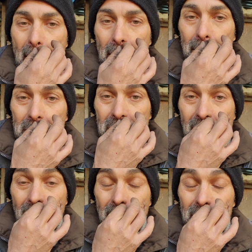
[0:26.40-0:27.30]
and I'm just
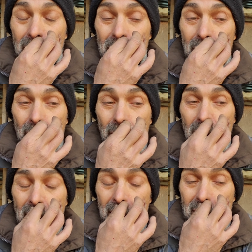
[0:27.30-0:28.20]
going to mention two
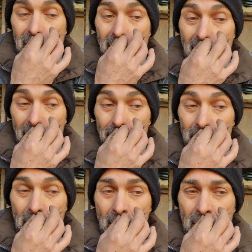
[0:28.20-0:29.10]
things that hap
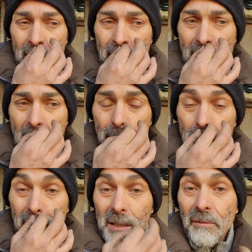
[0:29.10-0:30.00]
that
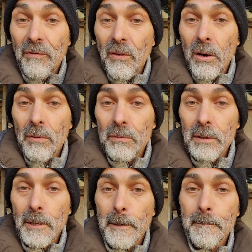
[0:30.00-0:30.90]
happen by default,
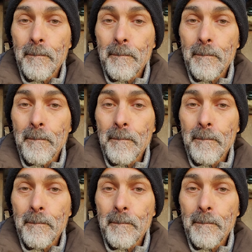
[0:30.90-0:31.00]
really.